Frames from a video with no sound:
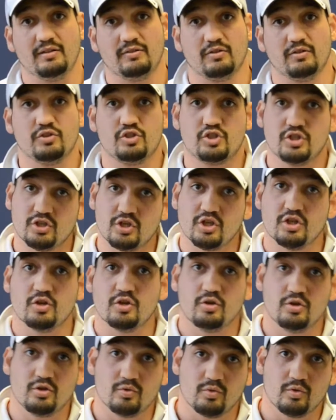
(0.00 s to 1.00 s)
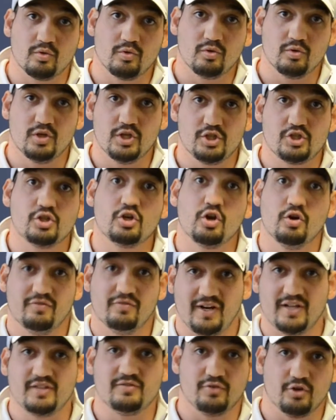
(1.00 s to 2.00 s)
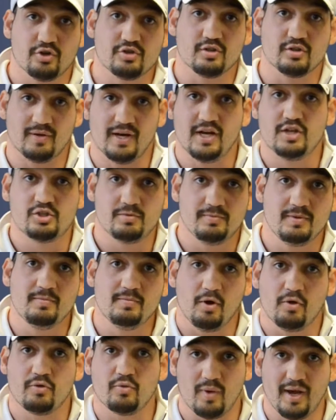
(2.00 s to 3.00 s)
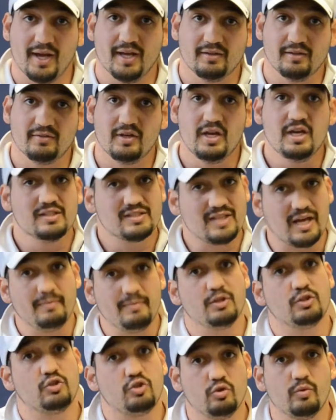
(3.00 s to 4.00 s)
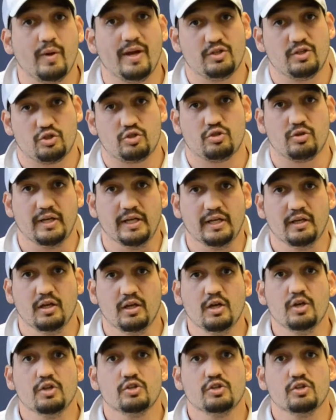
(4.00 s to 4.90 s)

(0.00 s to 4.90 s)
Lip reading: So it should go vice versa, right? It should be both ways. It's got to be a two-way street.